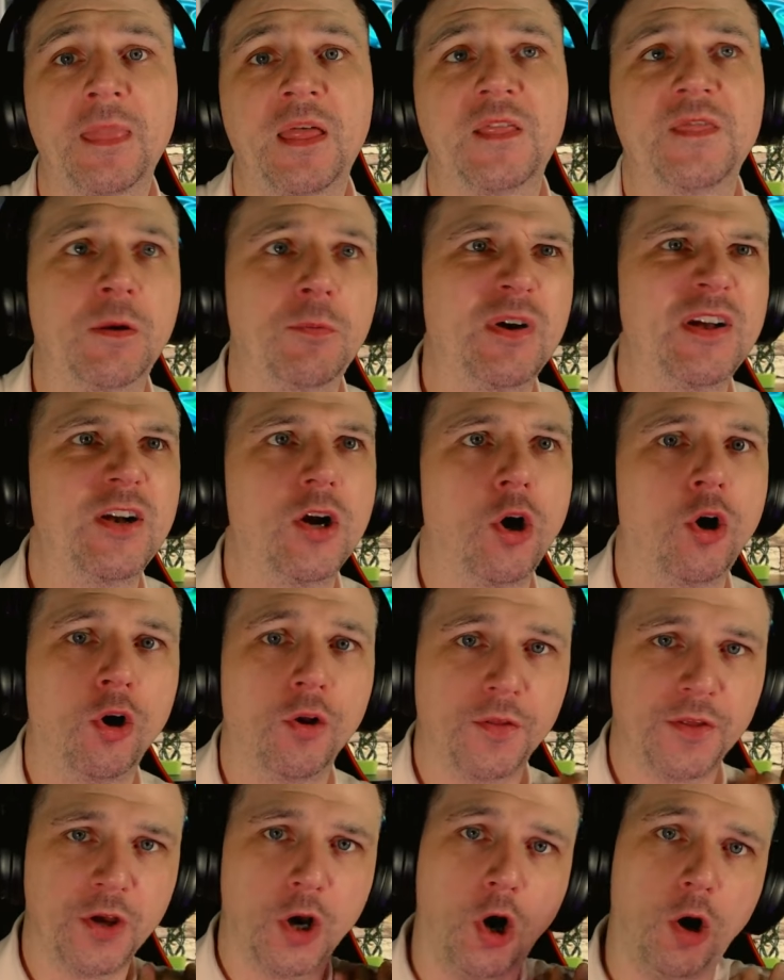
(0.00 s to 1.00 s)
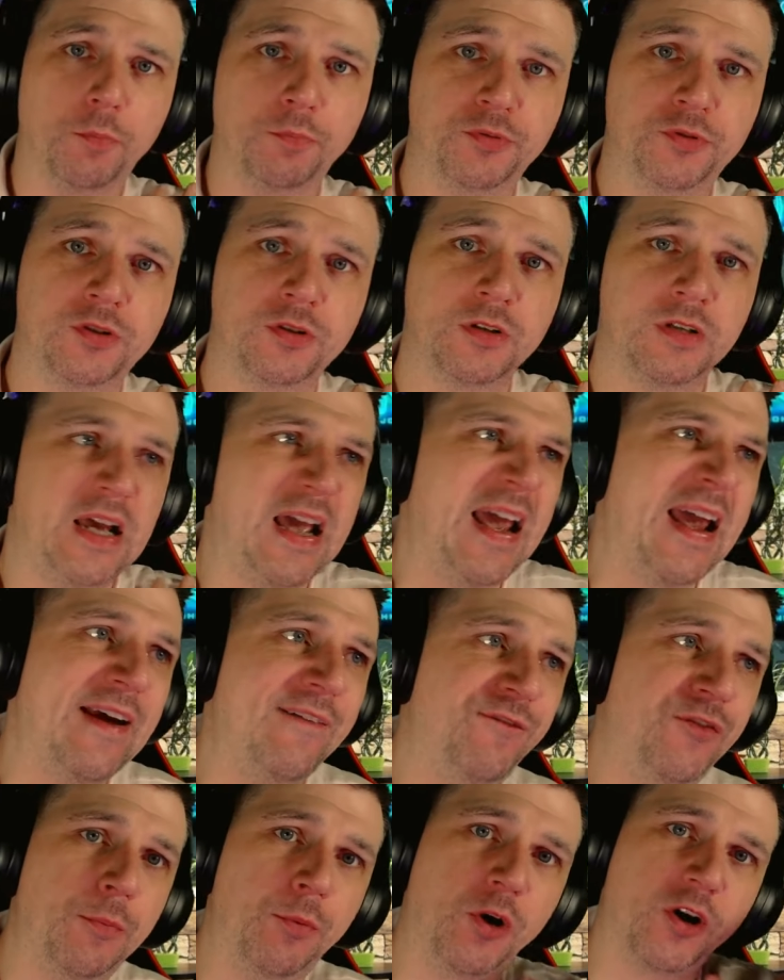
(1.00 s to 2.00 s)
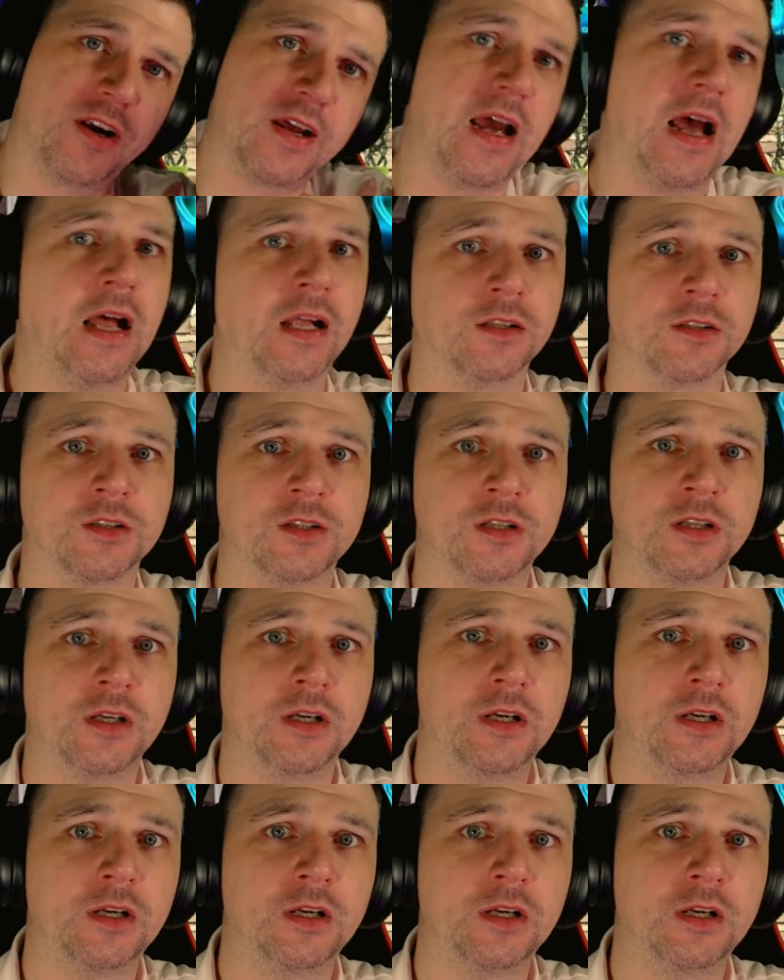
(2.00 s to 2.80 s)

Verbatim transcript: then we had all the ops, everybody else.